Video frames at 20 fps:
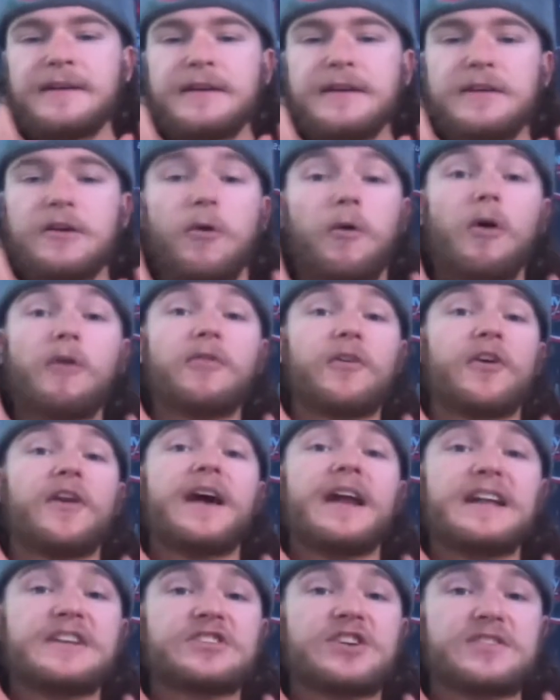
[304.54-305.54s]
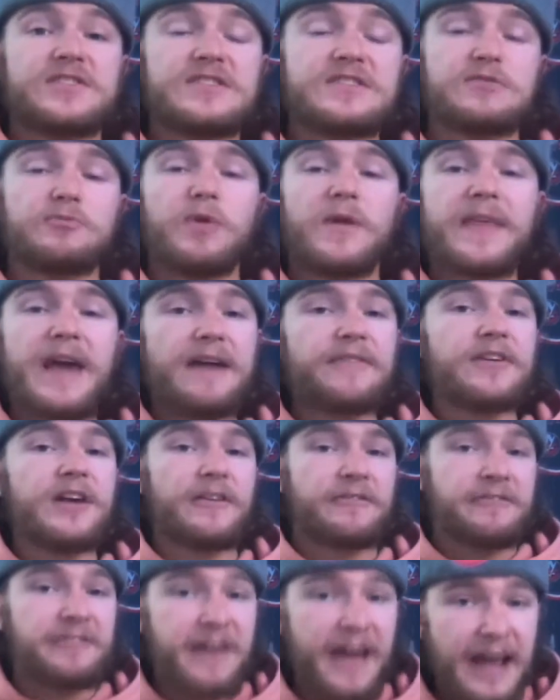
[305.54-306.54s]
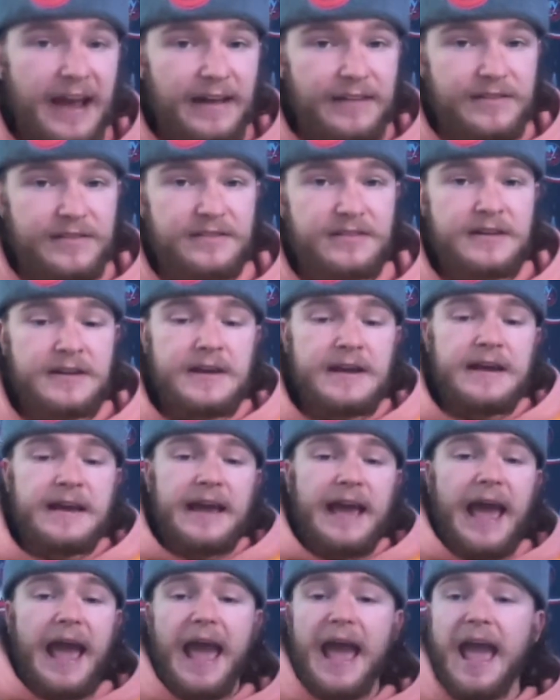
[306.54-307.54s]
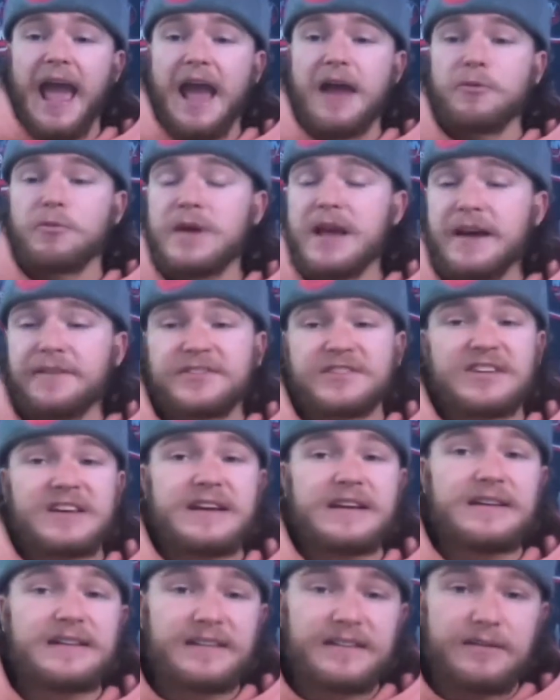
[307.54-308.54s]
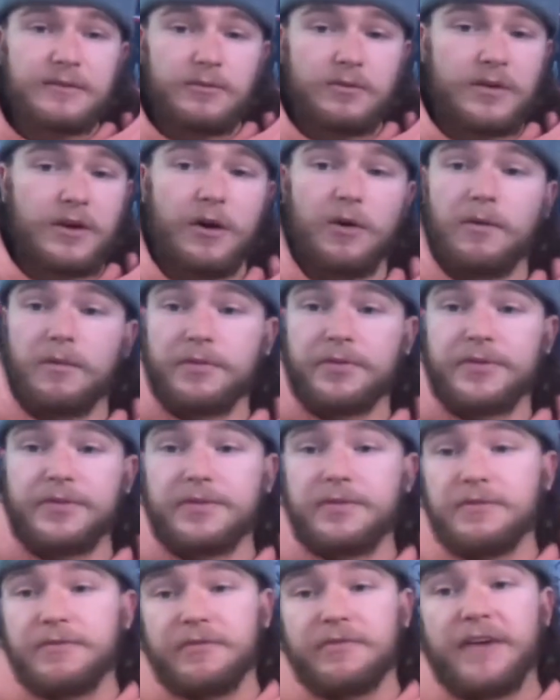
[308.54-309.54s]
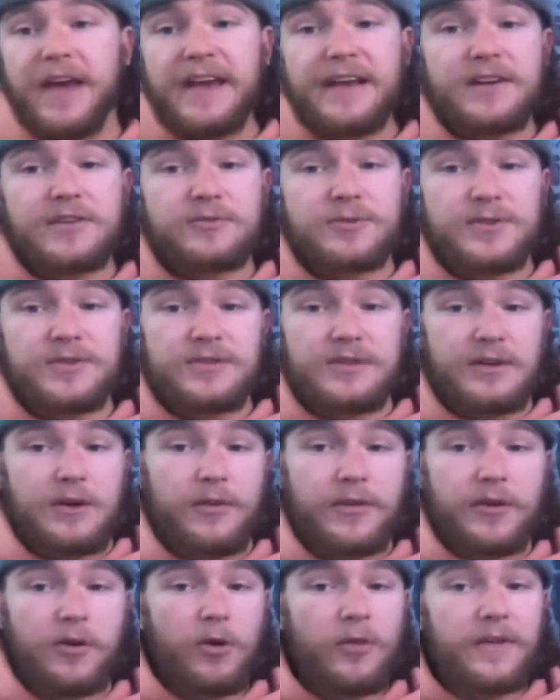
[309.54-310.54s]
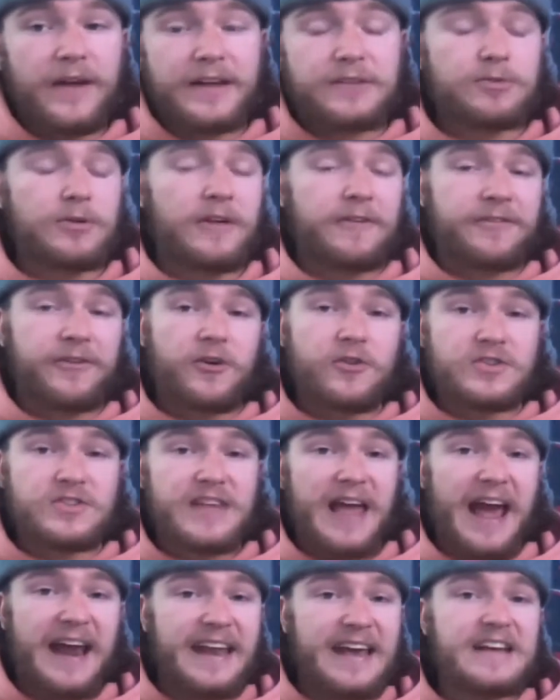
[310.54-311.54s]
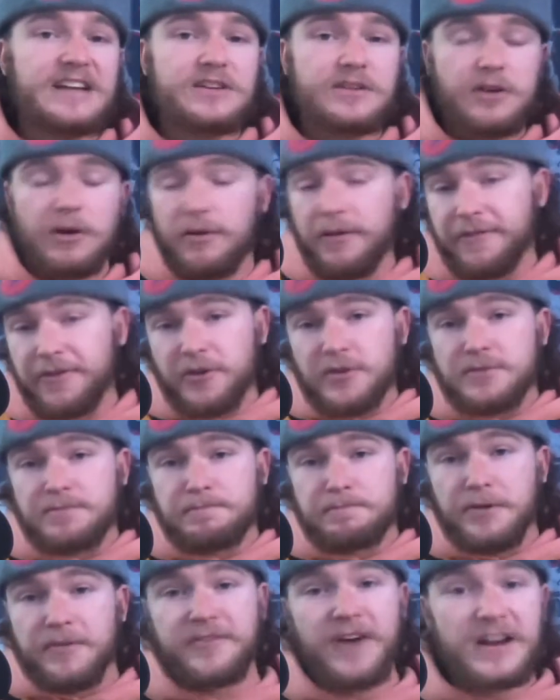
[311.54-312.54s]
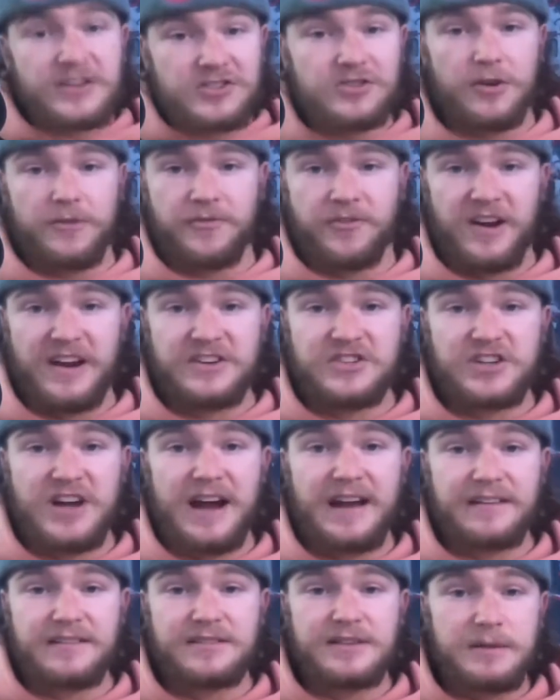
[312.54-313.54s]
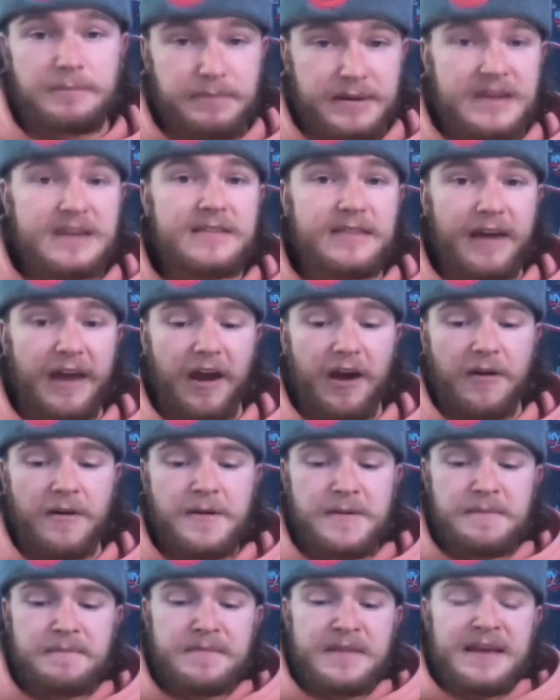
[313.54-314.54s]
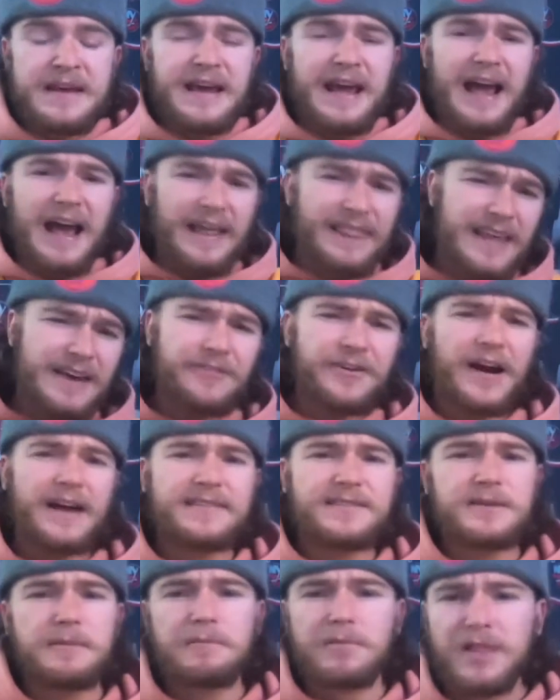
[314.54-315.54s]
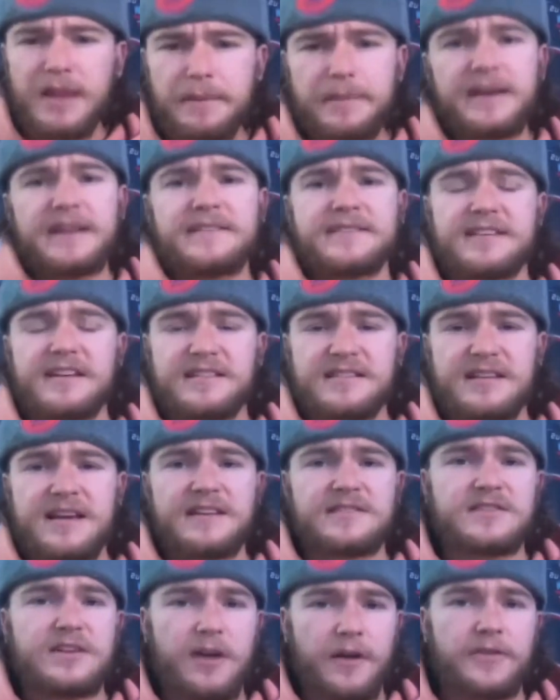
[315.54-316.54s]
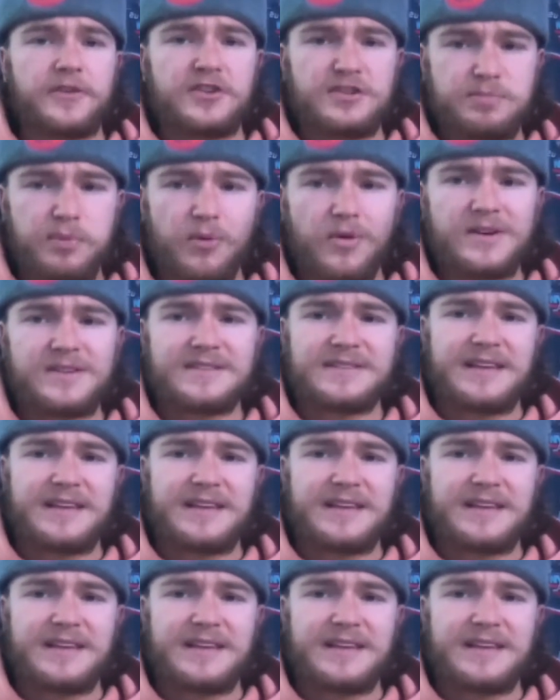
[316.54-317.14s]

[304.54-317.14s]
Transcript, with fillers: You know, over an NHL season, will they have enough fans? And we have seen you know Vegas was you know the Golden Knights were the first NA you know the first professional franchise to be there, and they've had some limited success in other sports.